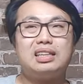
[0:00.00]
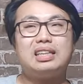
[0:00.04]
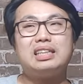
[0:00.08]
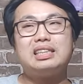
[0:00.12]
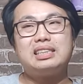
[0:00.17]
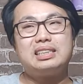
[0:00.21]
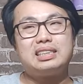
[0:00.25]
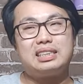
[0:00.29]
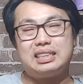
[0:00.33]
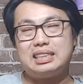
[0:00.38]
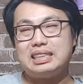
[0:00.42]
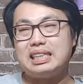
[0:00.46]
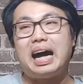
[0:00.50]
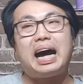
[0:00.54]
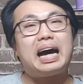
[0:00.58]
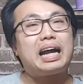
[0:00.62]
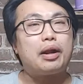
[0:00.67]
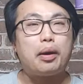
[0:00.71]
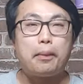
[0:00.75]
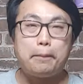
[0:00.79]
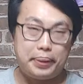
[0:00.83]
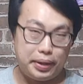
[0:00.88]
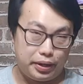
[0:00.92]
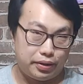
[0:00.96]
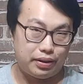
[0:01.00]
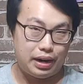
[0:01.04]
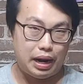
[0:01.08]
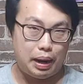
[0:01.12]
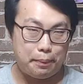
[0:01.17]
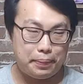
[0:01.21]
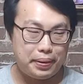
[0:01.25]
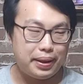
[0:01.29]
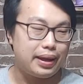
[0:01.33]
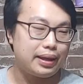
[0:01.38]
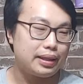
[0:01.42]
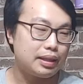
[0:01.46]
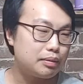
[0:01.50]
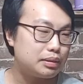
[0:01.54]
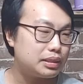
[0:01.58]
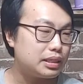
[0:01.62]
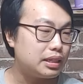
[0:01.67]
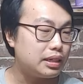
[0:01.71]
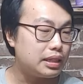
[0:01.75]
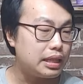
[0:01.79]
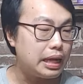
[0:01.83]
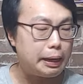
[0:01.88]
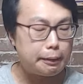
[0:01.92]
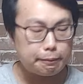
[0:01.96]
This is not a bitter IPA. Let me
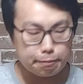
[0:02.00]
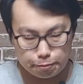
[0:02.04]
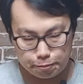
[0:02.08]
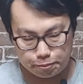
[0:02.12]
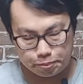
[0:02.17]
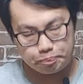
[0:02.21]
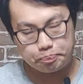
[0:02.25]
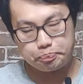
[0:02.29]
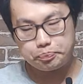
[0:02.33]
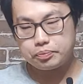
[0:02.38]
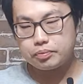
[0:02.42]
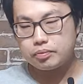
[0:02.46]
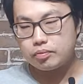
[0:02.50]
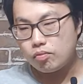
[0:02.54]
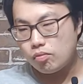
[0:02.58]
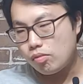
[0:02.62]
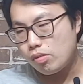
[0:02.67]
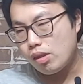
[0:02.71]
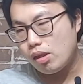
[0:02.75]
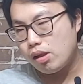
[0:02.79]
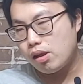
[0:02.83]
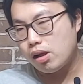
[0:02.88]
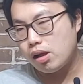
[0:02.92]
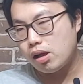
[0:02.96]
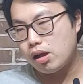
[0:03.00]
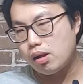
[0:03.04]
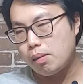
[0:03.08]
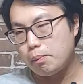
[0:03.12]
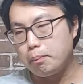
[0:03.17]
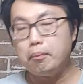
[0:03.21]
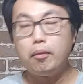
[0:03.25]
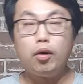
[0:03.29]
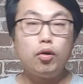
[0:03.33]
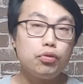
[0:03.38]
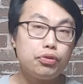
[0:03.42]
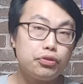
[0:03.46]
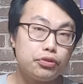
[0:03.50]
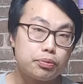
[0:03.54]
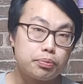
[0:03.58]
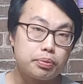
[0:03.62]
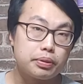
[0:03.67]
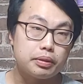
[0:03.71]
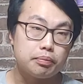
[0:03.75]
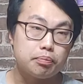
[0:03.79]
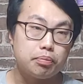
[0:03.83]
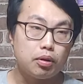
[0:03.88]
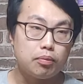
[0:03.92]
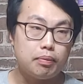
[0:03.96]
tell you that. Um, is
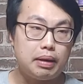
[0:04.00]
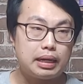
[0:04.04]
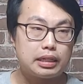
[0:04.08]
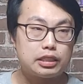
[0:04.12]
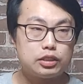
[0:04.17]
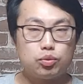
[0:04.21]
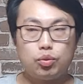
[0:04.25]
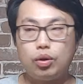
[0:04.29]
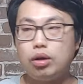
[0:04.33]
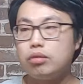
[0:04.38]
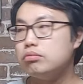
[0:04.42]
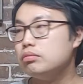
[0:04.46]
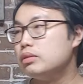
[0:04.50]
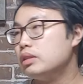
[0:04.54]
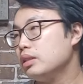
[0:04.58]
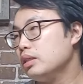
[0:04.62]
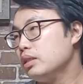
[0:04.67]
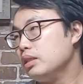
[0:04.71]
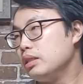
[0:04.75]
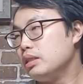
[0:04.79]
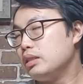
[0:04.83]
pretty pulled back as well.